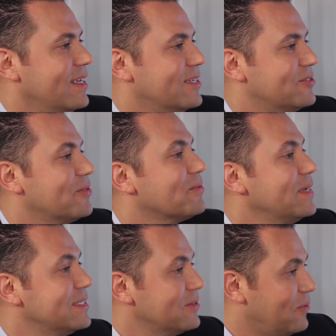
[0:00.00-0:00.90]
So the
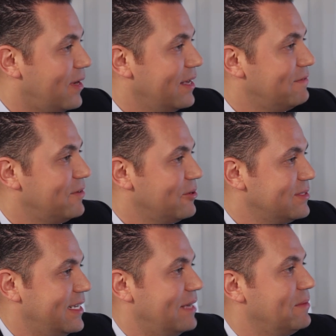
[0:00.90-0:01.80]
reason why
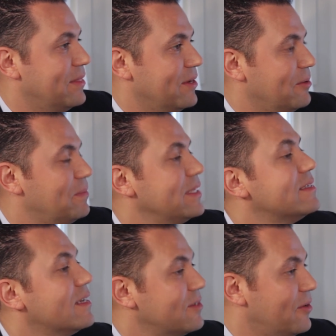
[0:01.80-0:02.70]
photodynamic therapy
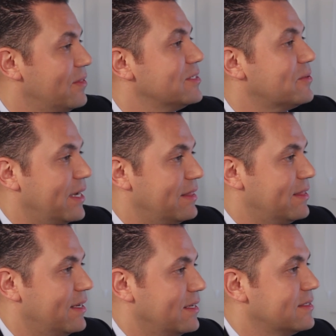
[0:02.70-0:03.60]
does all these great
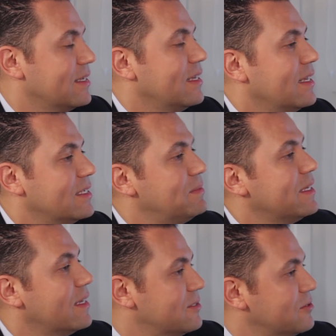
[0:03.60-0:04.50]
things is
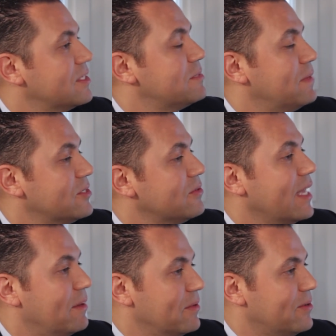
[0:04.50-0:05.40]
because there's a special
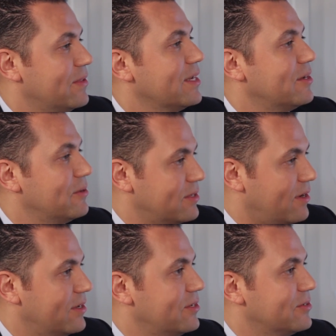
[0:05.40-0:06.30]
chemical that goes
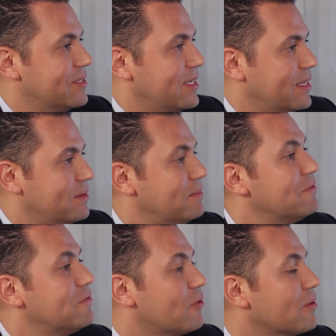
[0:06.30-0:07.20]
on your skin
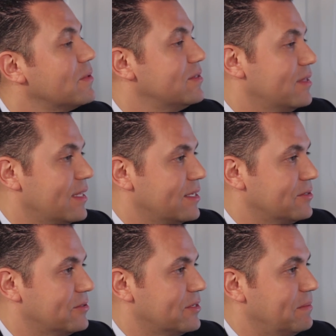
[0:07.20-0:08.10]
before we do the
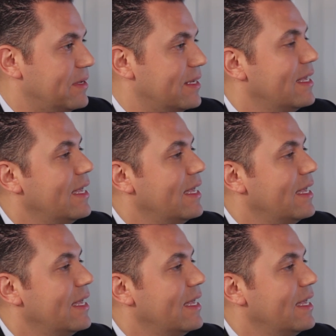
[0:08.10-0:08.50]
laser treatment.